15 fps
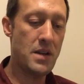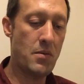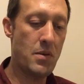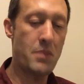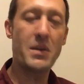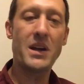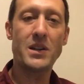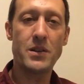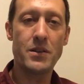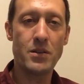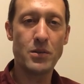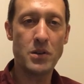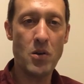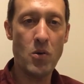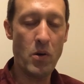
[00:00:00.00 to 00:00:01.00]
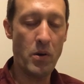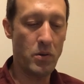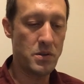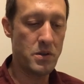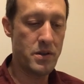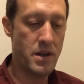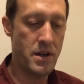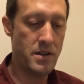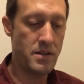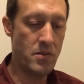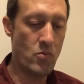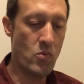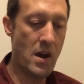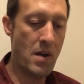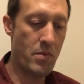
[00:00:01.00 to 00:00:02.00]
I want to make sure those coils are nice
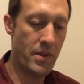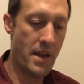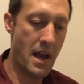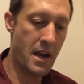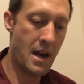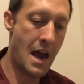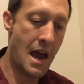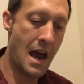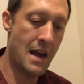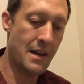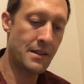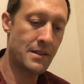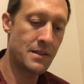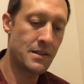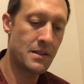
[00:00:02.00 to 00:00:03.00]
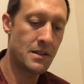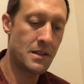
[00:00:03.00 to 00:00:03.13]
and wet with that cotton.